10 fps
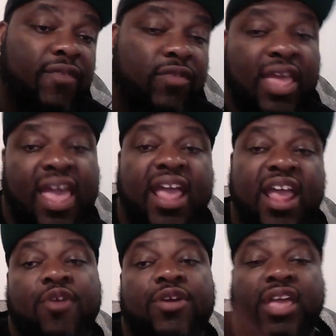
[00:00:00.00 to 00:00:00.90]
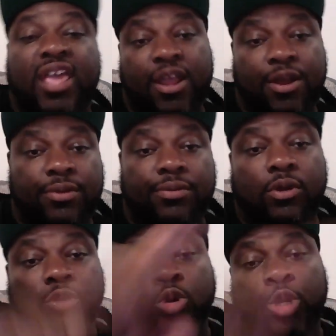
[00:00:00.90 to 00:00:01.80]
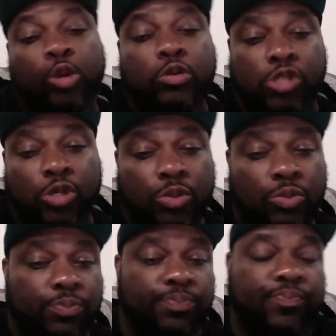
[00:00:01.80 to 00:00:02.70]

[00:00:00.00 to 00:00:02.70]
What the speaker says: If you can't hear it here through YouTube,